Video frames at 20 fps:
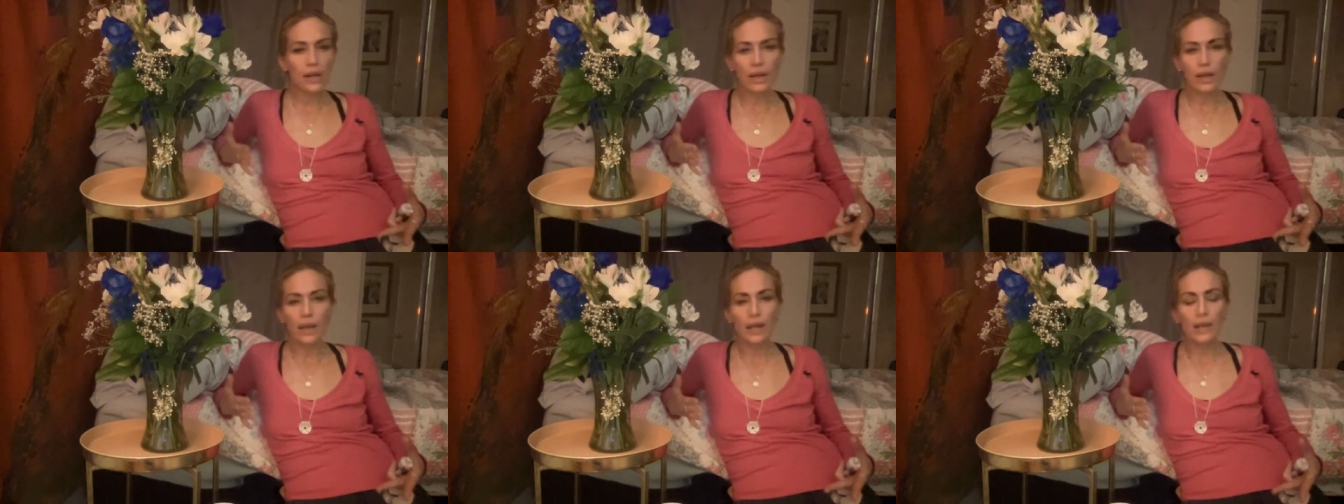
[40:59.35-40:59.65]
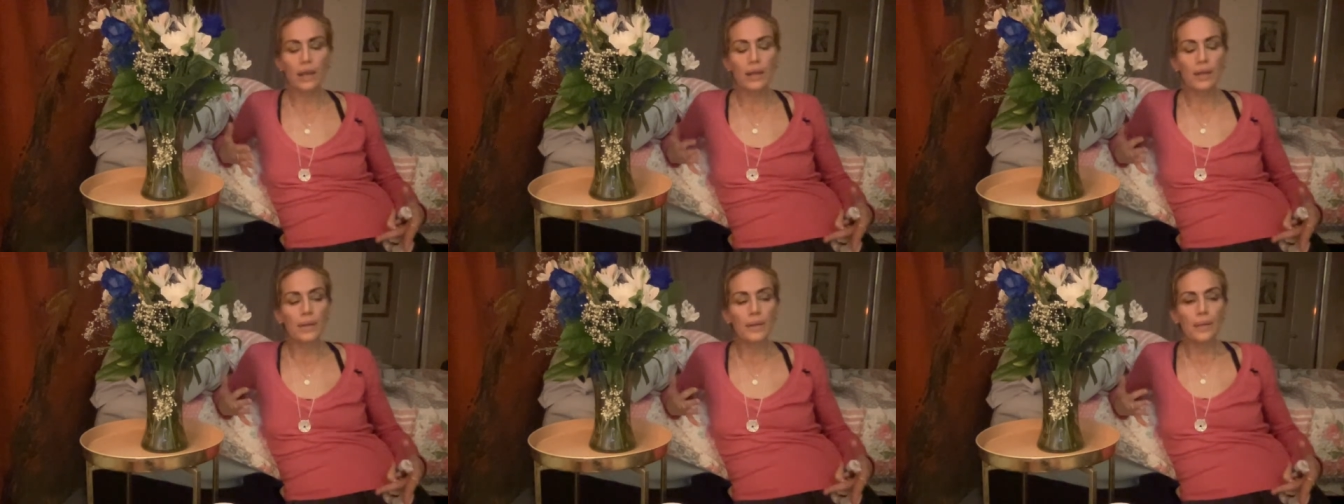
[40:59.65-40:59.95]
and
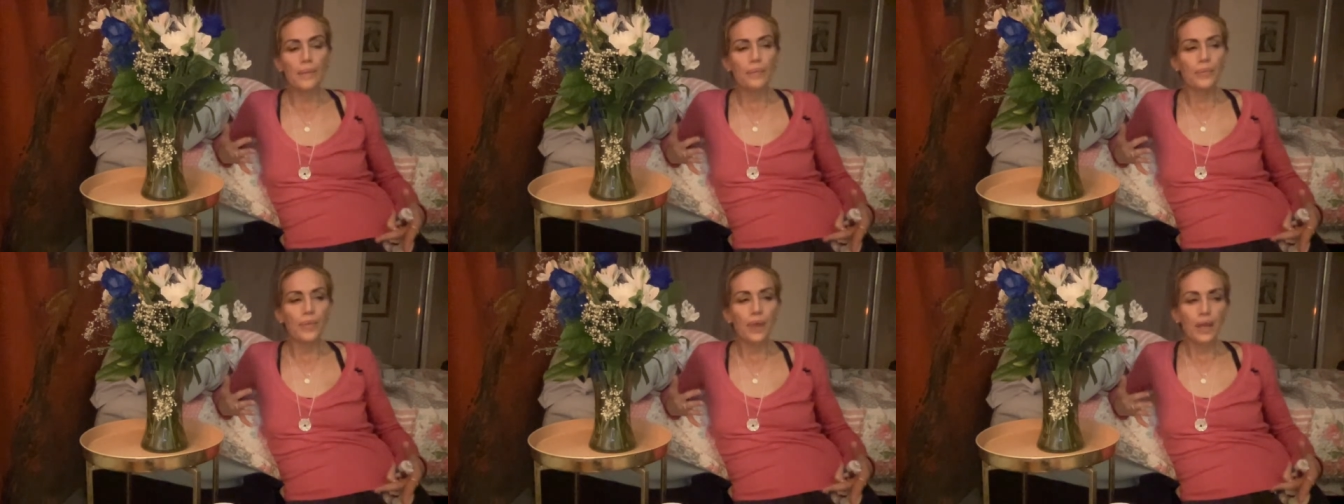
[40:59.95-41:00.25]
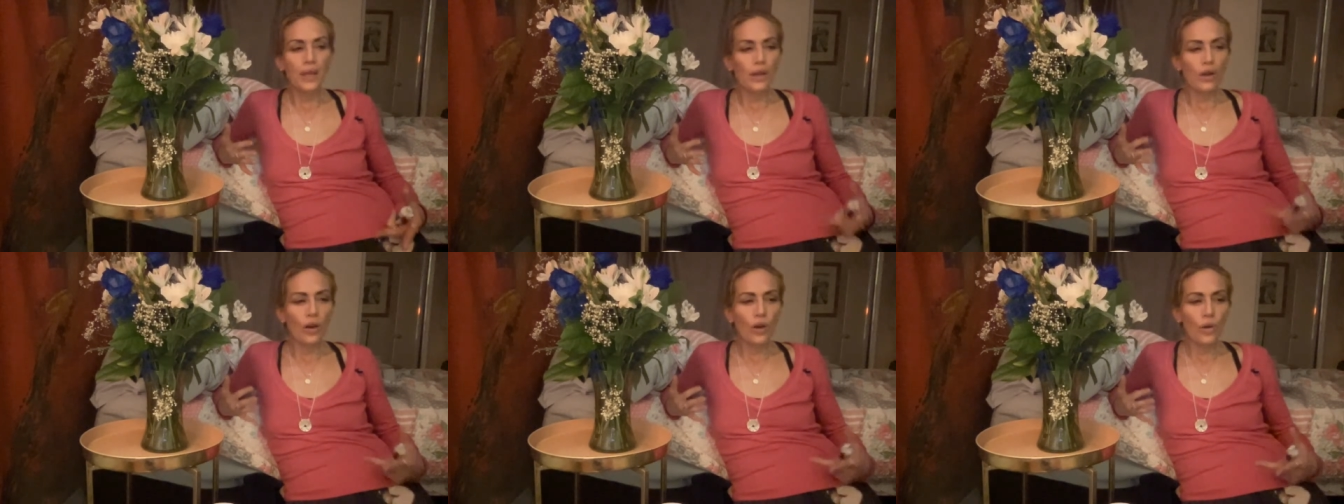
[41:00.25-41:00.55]

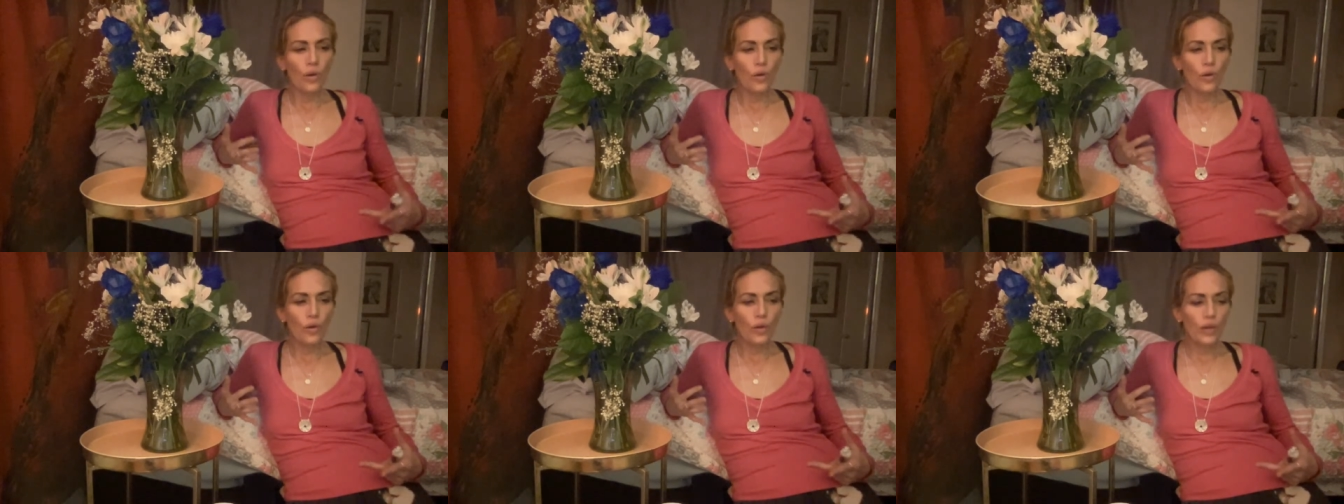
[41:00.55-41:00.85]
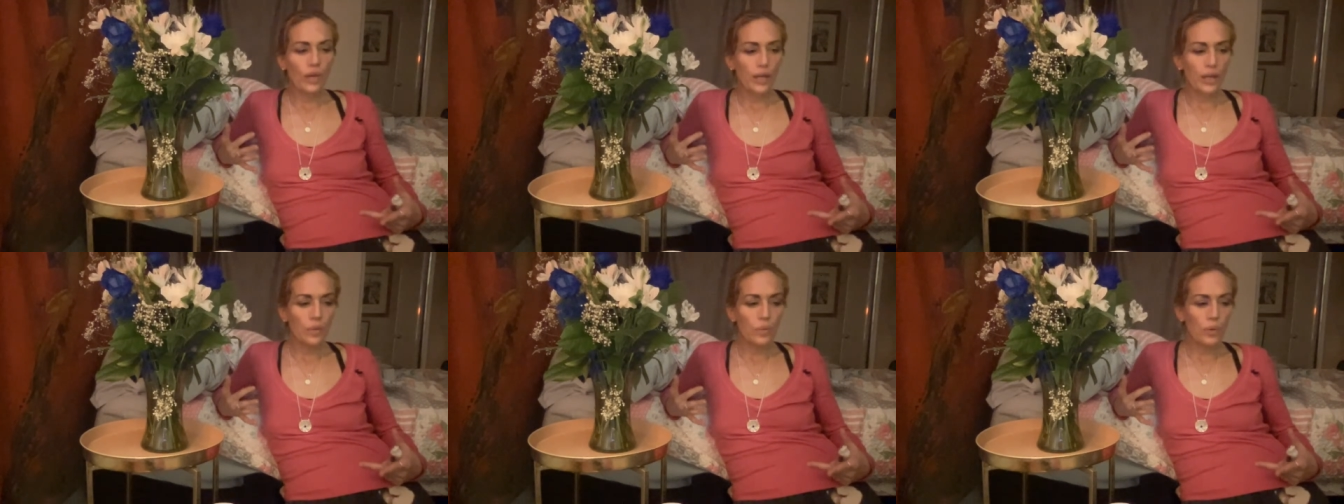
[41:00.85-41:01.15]
you know,
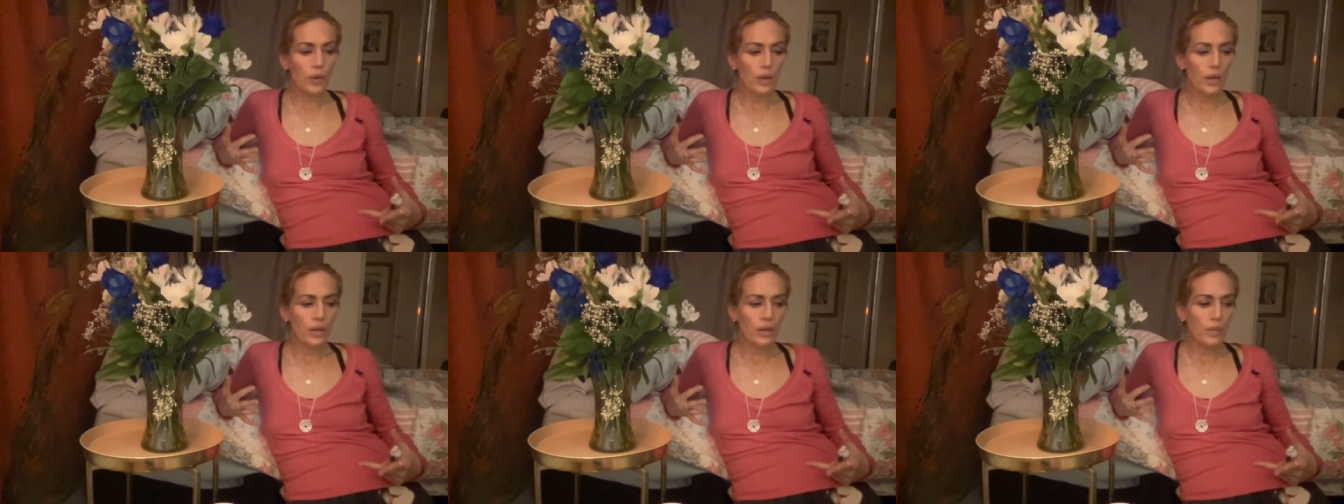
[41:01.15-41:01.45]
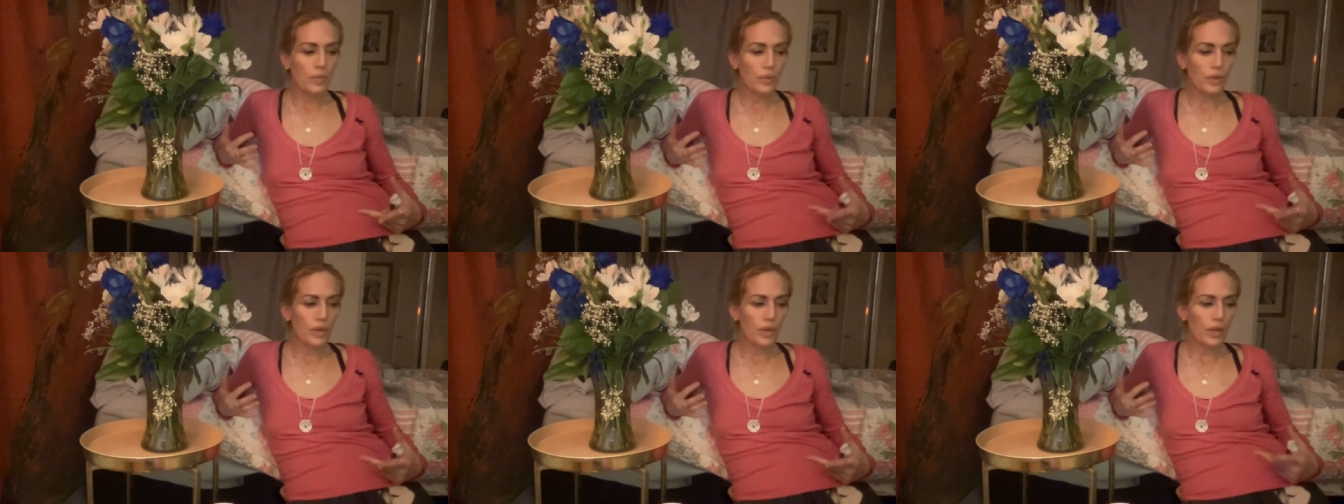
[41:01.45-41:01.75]

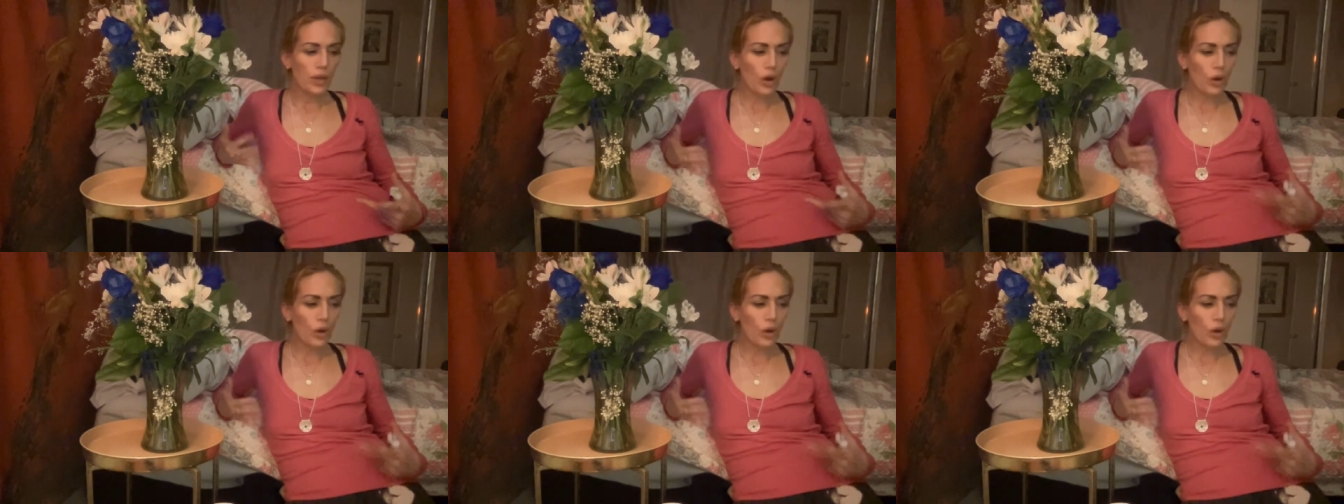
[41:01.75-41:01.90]
he